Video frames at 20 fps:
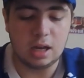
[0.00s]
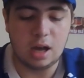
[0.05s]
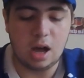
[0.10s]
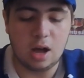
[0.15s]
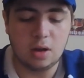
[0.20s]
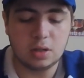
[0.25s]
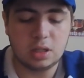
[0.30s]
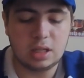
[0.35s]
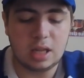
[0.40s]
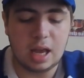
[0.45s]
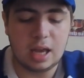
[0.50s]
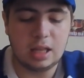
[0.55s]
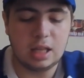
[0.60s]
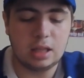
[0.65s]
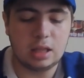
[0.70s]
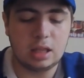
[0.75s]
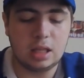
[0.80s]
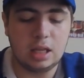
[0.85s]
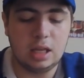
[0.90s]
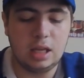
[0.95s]
I'll say that
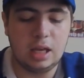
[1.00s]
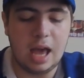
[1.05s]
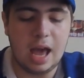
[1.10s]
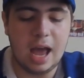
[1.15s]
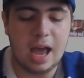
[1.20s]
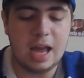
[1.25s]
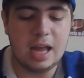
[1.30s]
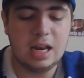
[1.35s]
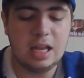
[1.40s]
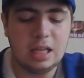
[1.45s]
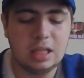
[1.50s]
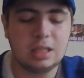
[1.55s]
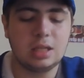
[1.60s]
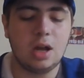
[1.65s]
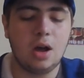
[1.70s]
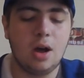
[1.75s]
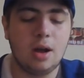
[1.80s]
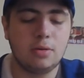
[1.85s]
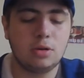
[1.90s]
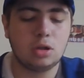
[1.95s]
the
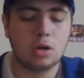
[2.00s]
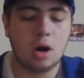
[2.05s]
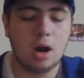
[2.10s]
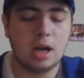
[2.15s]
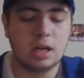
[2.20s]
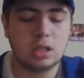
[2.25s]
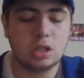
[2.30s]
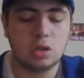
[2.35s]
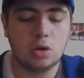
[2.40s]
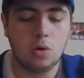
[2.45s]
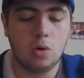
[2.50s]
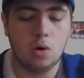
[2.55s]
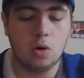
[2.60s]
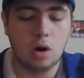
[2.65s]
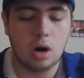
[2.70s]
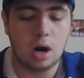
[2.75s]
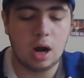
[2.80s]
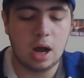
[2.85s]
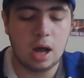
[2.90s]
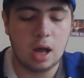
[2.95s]
anytime try
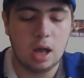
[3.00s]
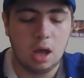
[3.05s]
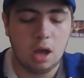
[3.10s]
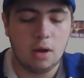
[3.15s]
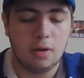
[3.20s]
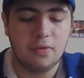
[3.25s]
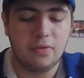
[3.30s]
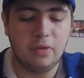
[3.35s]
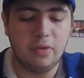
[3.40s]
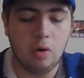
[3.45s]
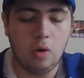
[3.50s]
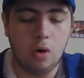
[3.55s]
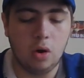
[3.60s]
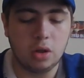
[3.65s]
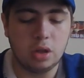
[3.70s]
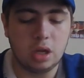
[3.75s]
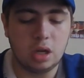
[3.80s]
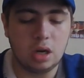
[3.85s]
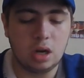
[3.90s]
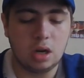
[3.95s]
scorer
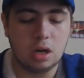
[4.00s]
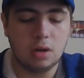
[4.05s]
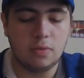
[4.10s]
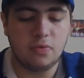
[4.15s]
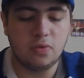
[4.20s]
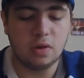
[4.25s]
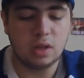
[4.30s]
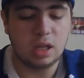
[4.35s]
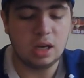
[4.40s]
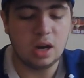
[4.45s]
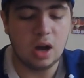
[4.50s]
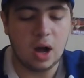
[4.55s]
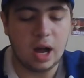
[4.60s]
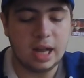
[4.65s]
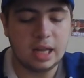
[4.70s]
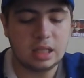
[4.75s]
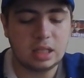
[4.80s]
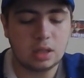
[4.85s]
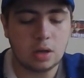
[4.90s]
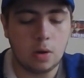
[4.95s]
for the
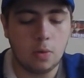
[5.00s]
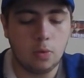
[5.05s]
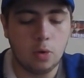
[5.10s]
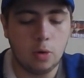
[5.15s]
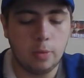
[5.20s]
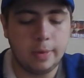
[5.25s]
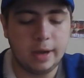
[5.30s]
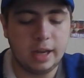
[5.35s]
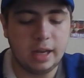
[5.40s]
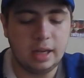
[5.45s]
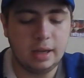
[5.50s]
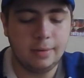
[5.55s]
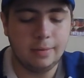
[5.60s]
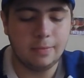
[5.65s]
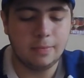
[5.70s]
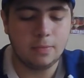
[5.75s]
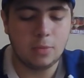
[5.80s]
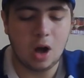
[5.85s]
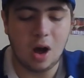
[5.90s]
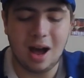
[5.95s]
Knights will be
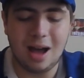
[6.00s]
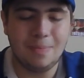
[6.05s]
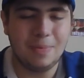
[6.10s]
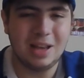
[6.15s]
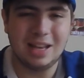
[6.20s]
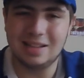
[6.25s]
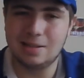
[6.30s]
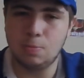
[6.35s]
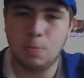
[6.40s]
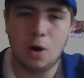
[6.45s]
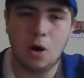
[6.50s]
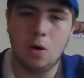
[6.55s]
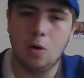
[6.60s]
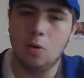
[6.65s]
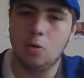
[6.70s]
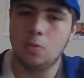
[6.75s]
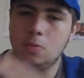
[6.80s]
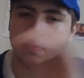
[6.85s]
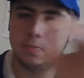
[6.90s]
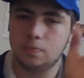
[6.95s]
Kai
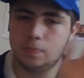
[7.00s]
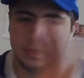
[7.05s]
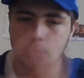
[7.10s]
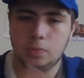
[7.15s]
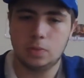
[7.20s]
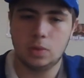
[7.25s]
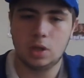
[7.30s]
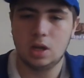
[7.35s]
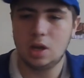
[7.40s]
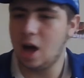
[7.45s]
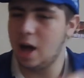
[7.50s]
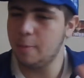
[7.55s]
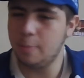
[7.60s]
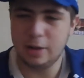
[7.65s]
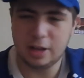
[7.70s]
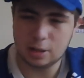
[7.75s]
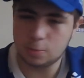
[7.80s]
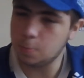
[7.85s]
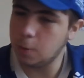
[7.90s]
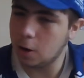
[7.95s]
Pierce-Pole. Kai
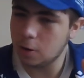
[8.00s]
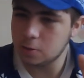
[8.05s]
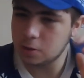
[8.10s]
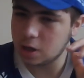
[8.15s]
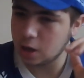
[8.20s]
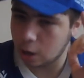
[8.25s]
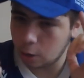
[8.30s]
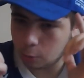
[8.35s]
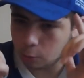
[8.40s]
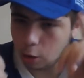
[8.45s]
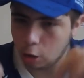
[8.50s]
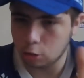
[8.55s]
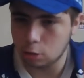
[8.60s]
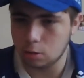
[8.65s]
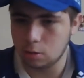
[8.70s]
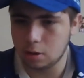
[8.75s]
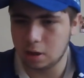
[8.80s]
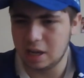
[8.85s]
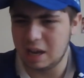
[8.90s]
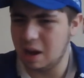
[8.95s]
Pierce-Pole's going to rock
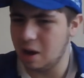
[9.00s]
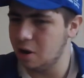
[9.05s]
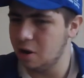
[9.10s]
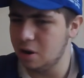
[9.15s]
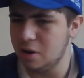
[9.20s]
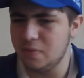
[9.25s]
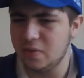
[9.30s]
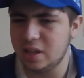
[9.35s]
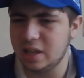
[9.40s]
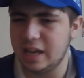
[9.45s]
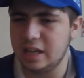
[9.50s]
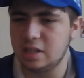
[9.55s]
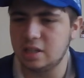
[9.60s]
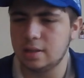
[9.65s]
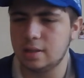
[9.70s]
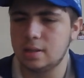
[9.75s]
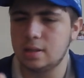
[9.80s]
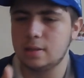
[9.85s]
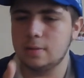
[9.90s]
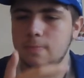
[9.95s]
over
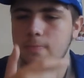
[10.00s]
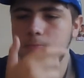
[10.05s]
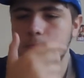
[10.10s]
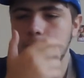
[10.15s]
legends.